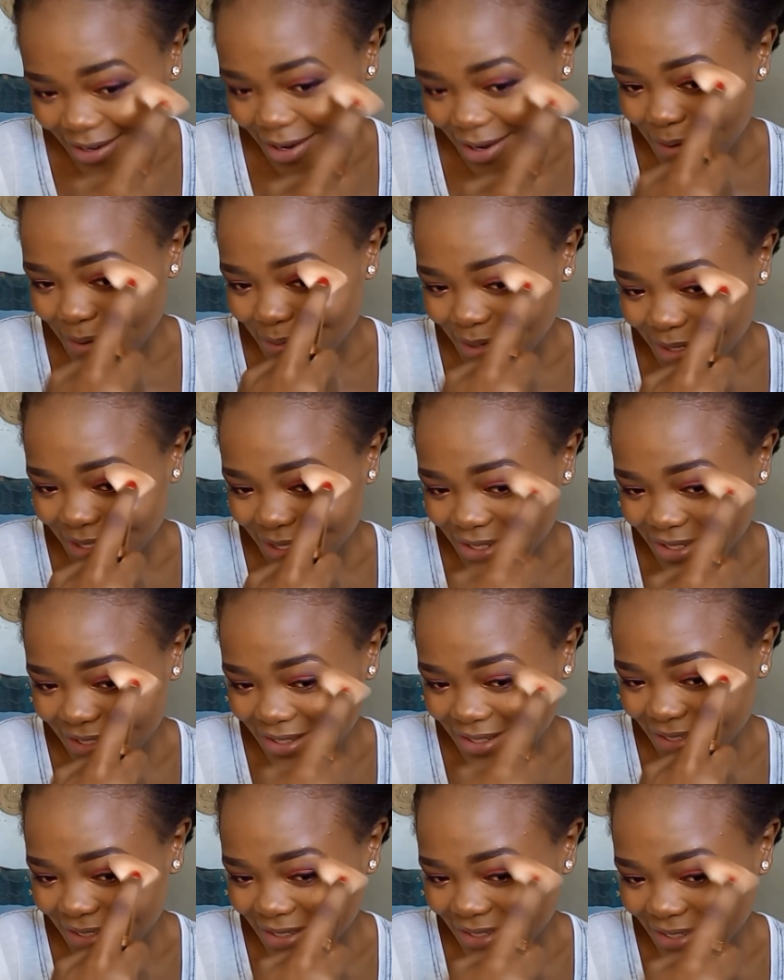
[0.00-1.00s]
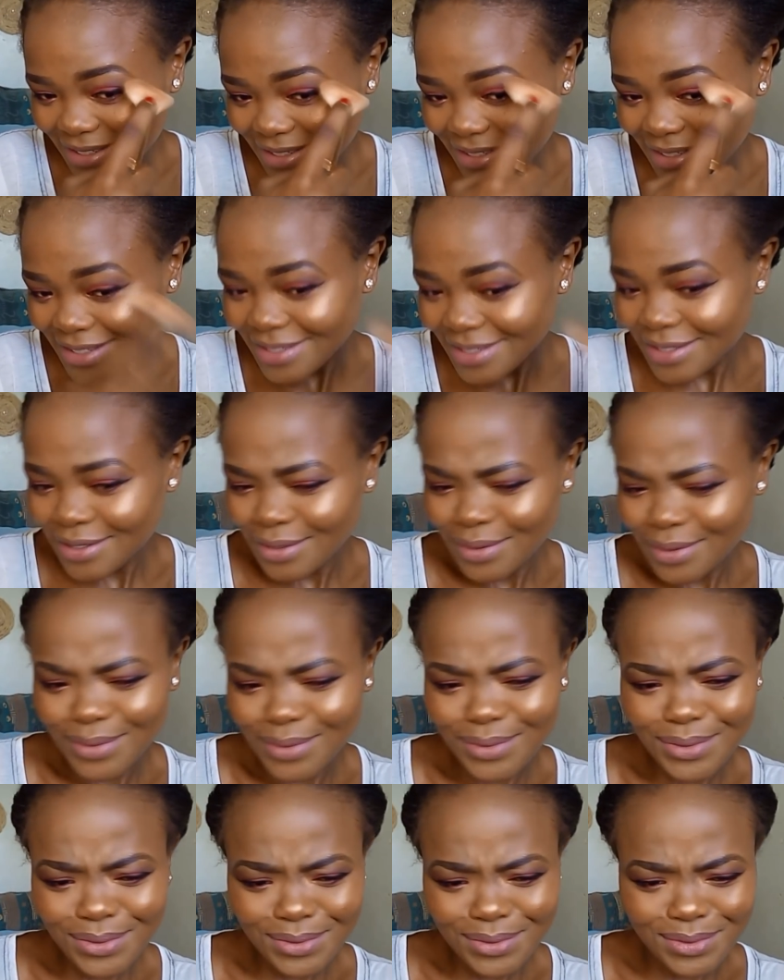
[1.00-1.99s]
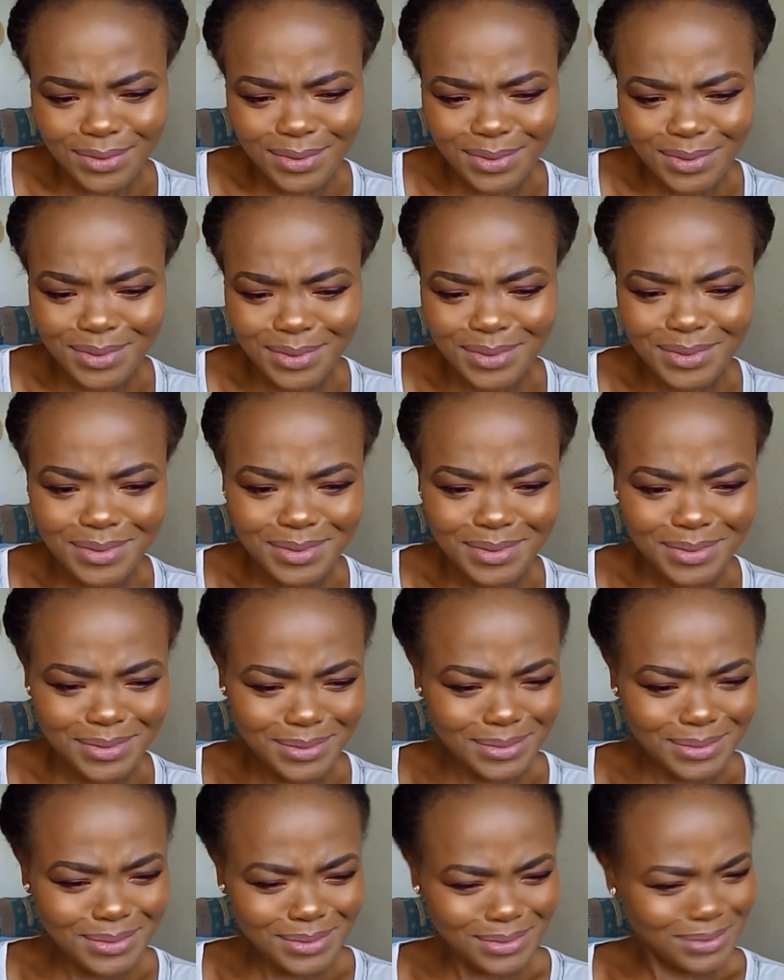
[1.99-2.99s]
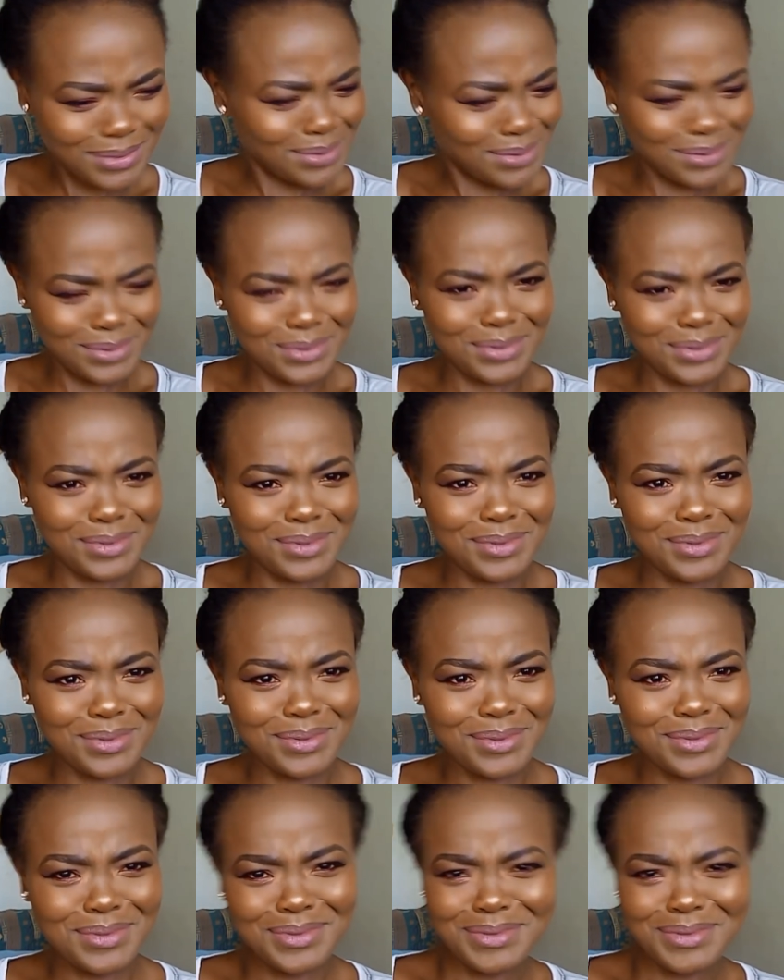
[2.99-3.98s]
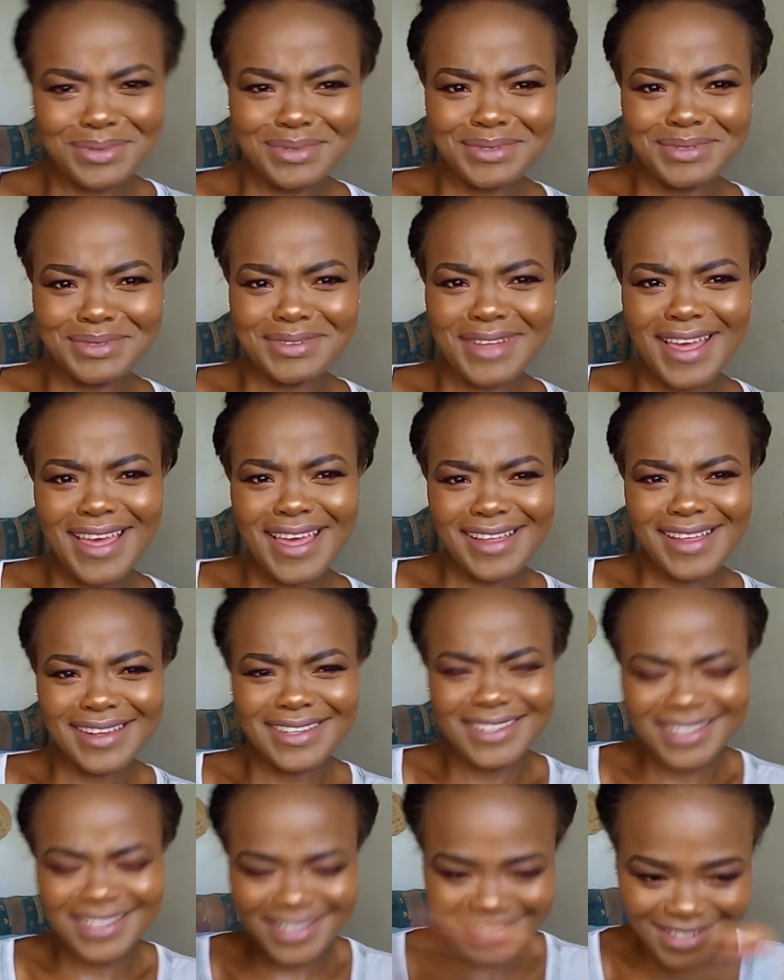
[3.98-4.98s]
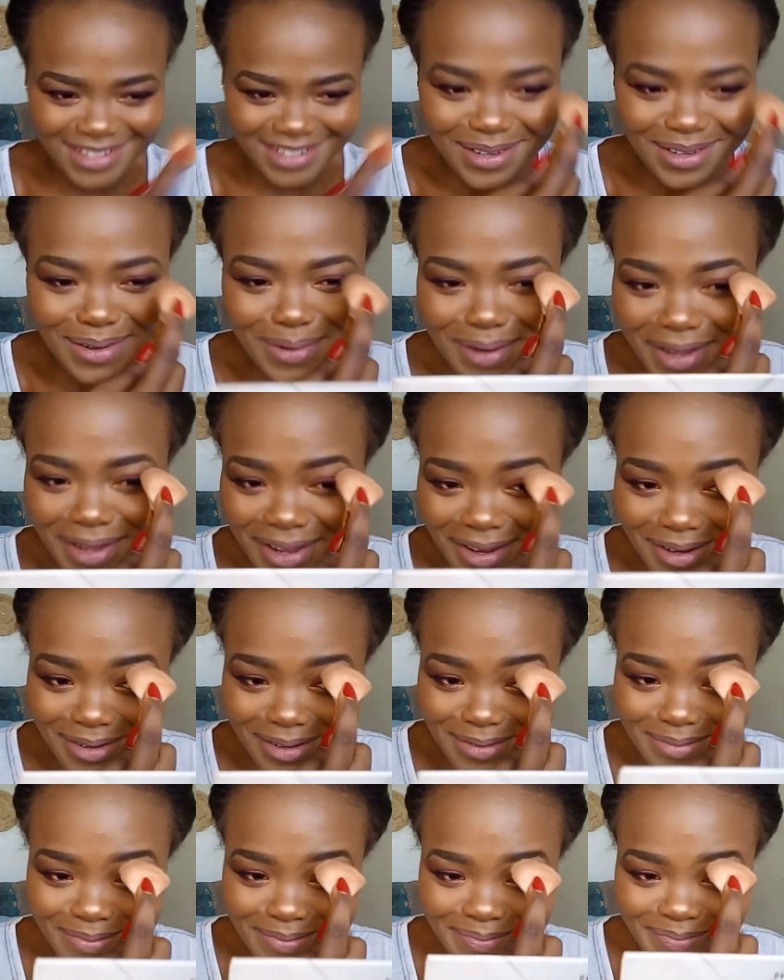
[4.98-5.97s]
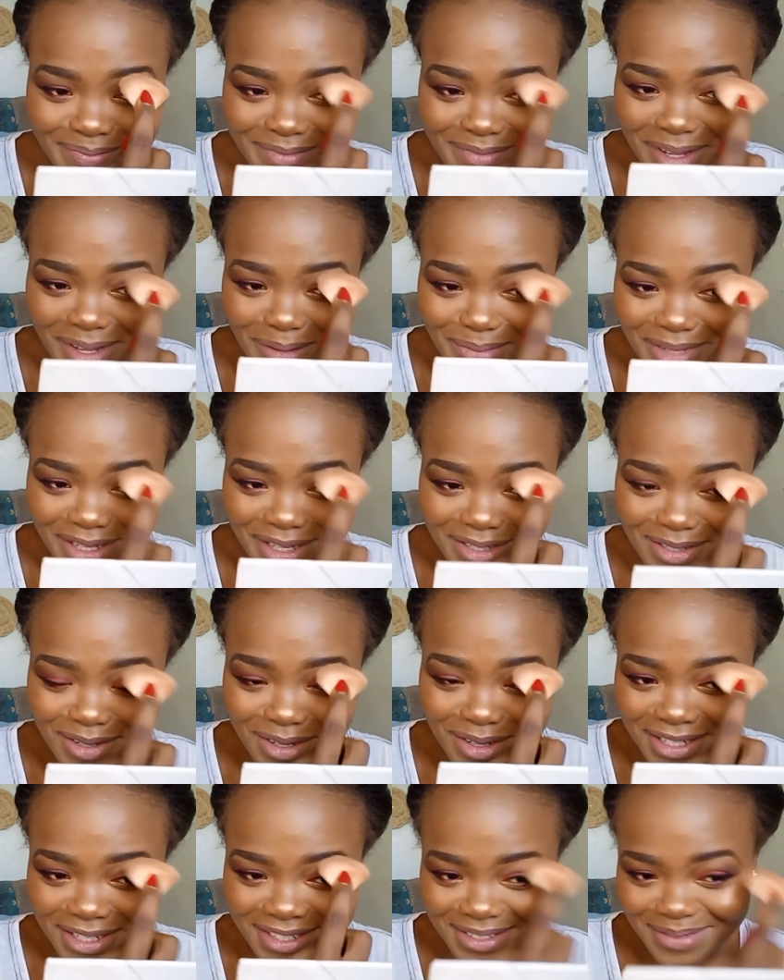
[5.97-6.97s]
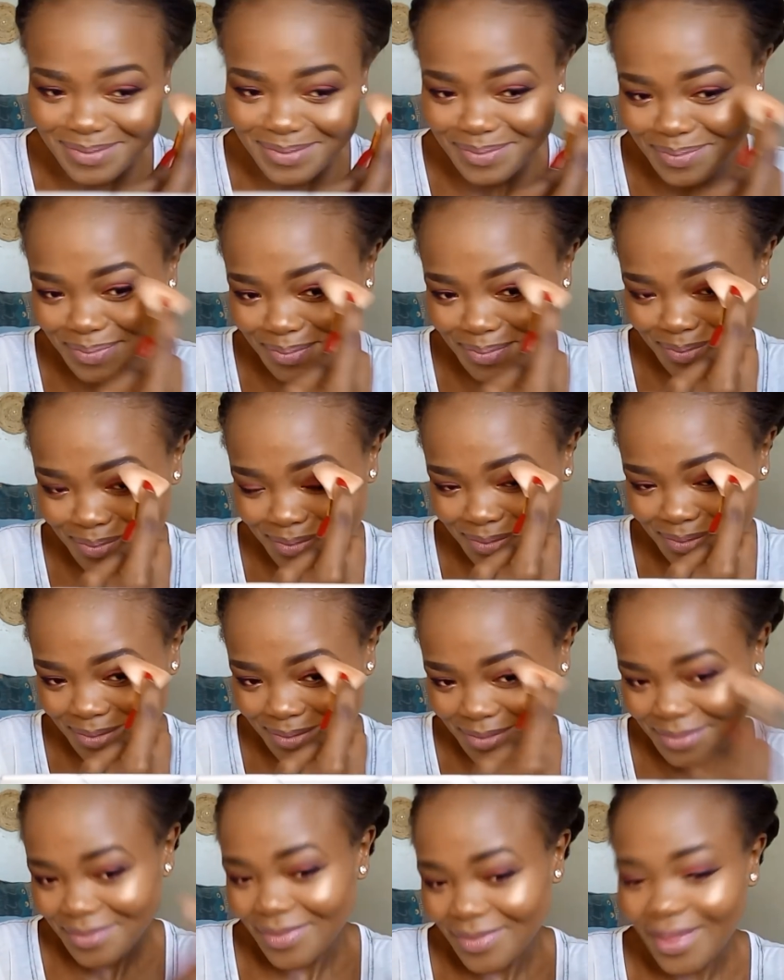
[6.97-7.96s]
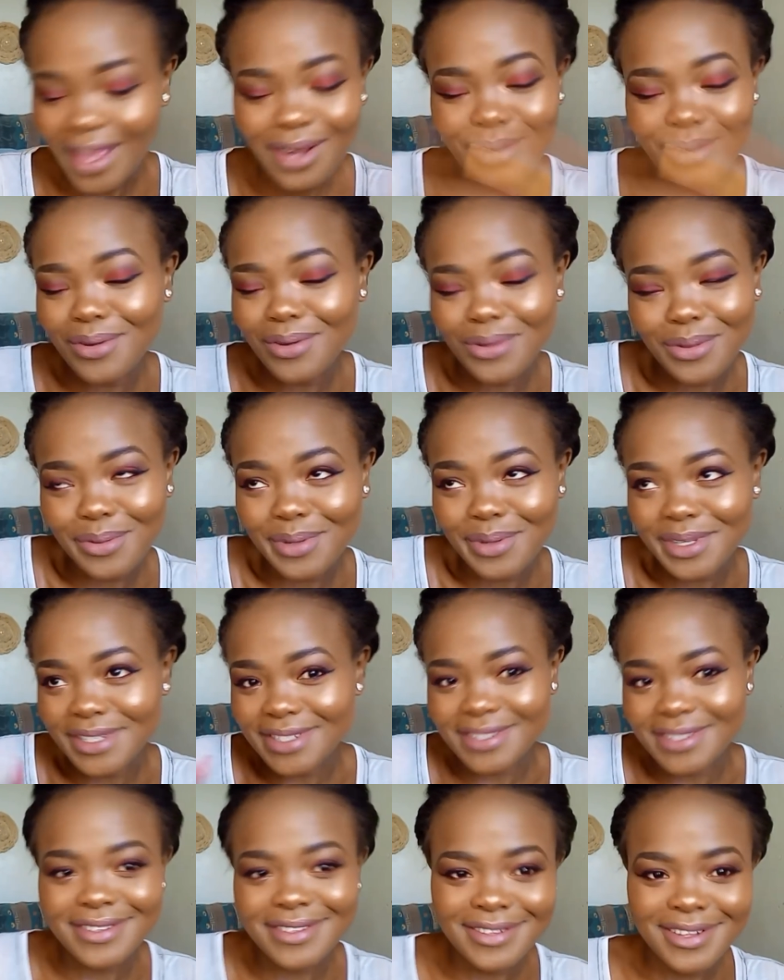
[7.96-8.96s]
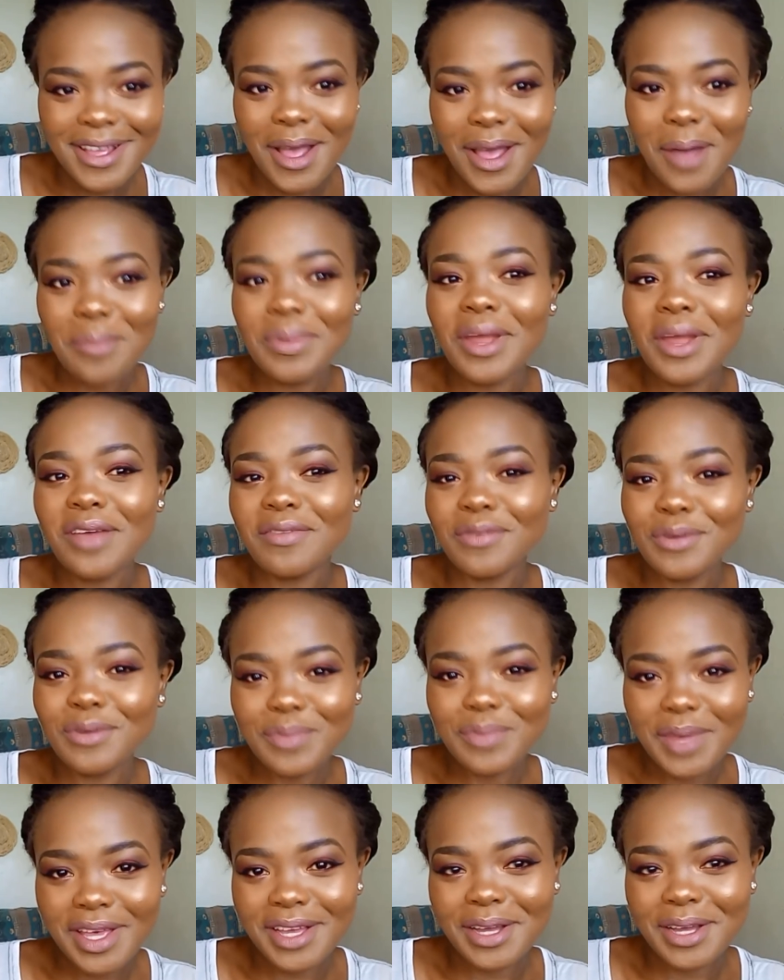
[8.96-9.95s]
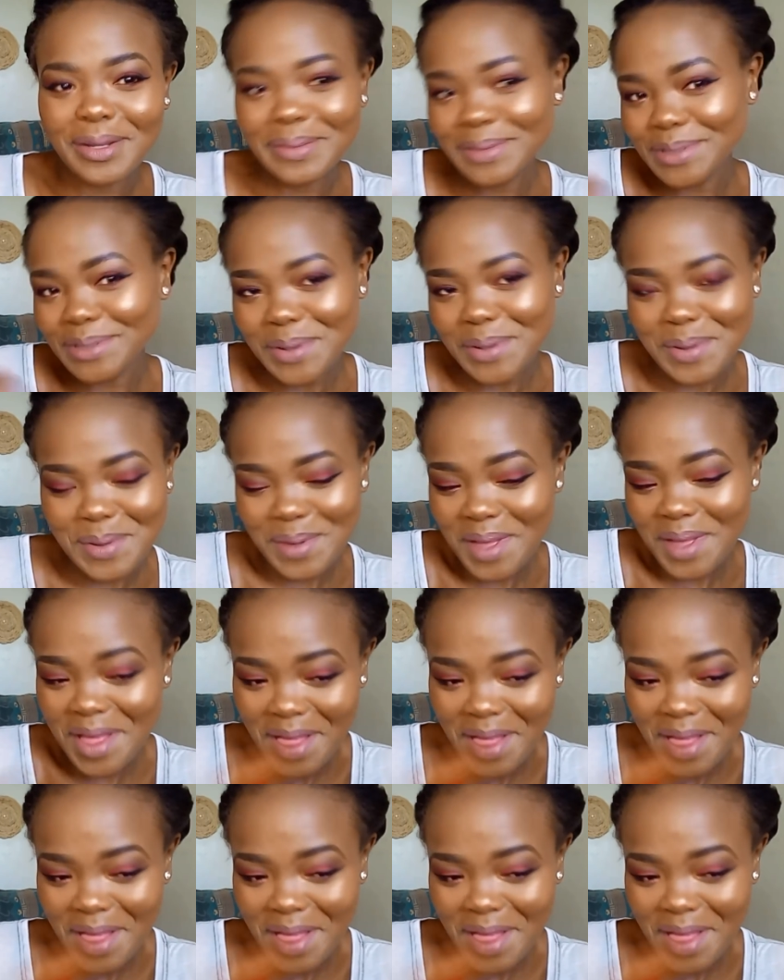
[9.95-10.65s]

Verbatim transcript: Come on. Oof. Oof. Eish. Okay. I'm done. Sorry. I don't always apply full makeup, so